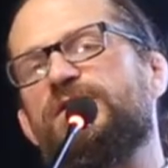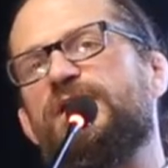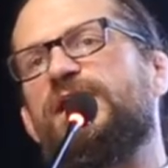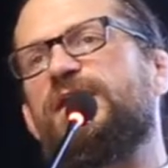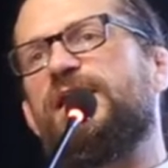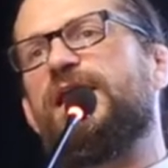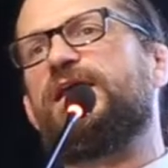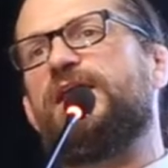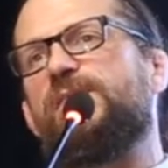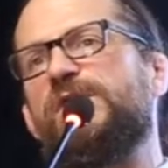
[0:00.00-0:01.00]
taking an
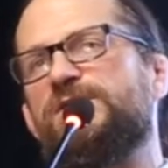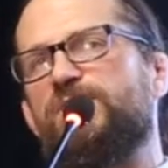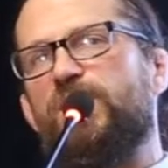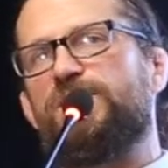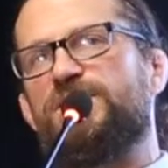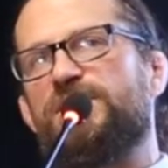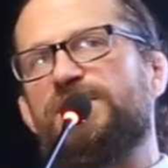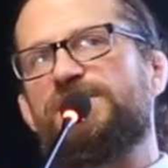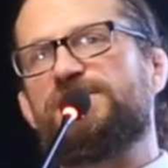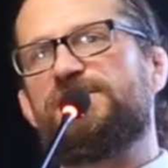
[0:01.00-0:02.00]
economics approach to
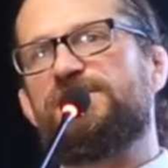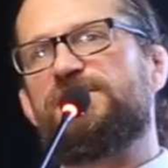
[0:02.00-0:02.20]
this.